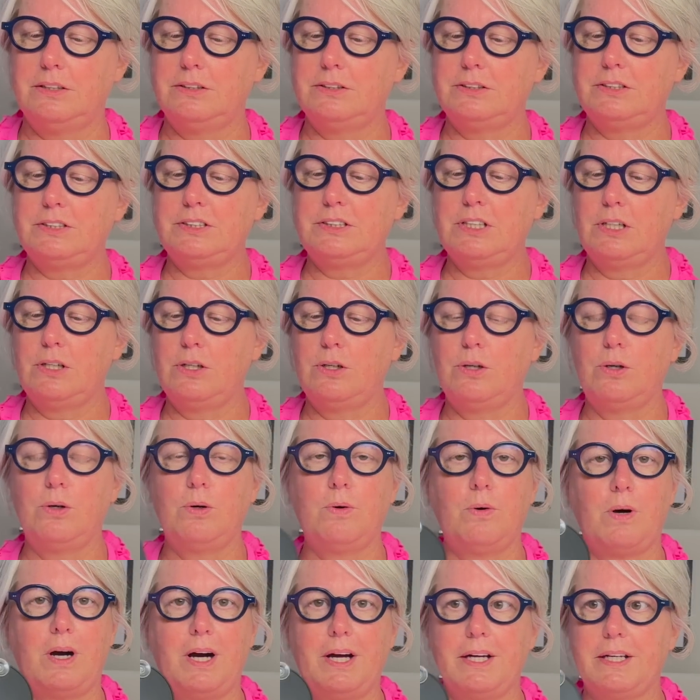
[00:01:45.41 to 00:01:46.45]

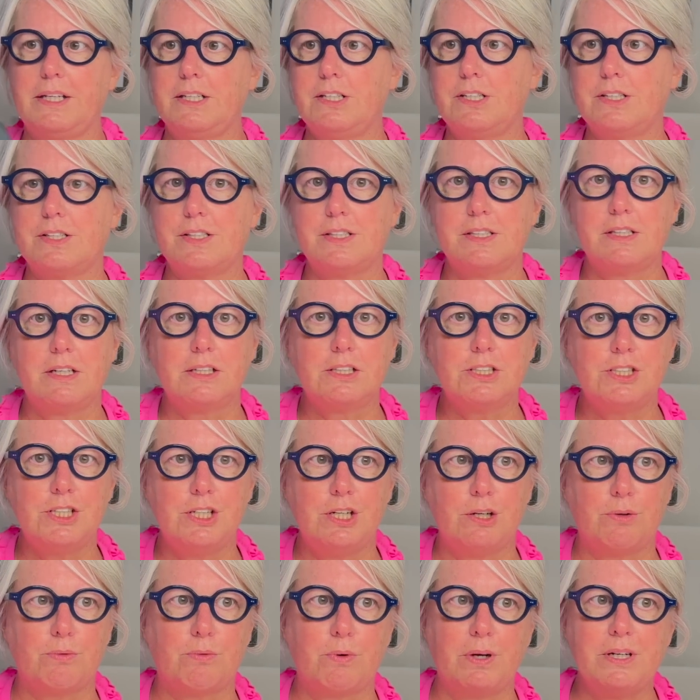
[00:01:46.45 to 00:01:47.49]
So I can just suction
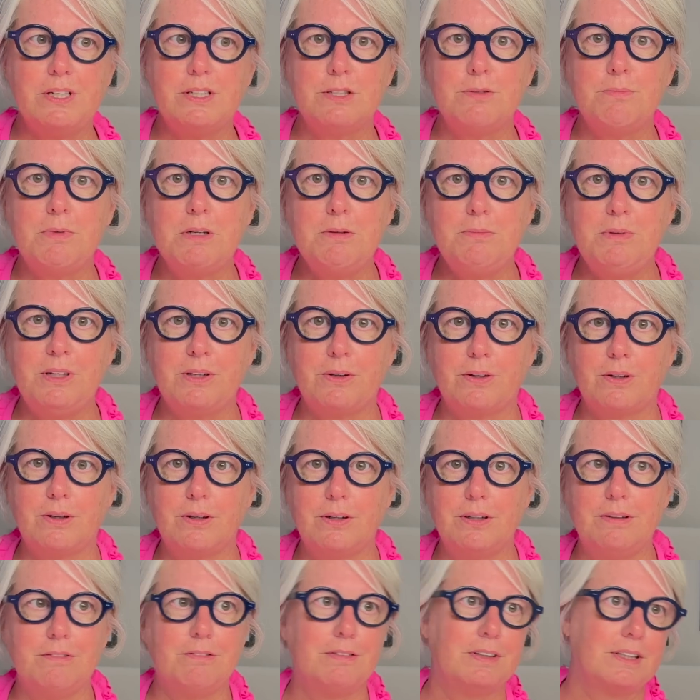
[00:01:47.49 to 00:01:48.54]
it right to my
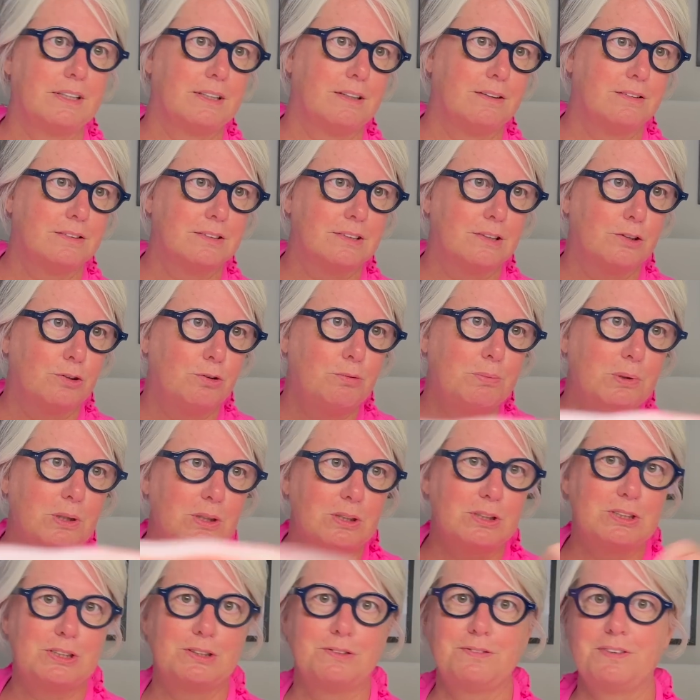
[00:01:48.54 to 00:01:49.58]
mirror. In fact, there's little
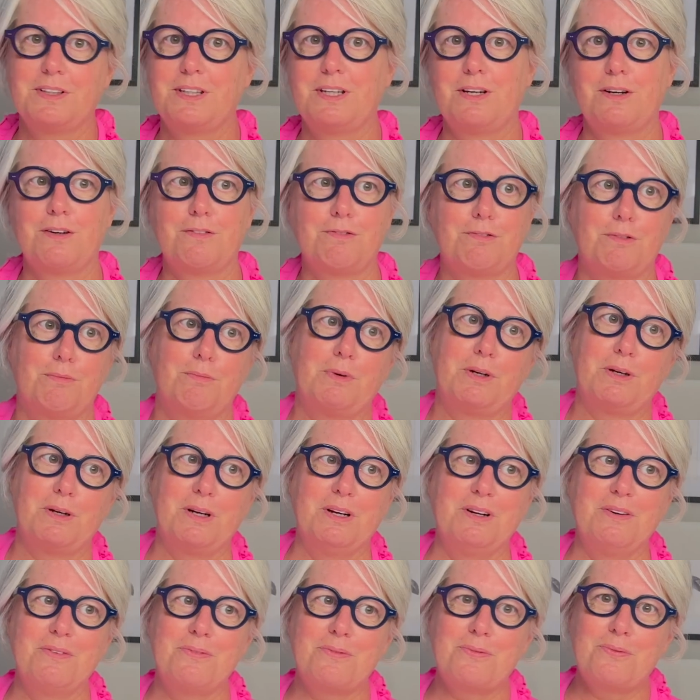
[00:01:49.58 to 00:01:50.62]
marks over there from
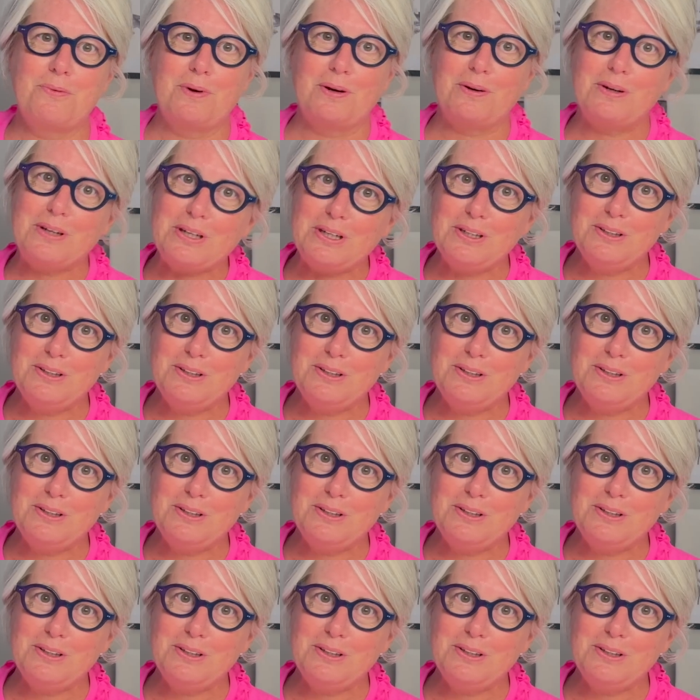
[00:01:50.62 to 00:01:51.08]
where it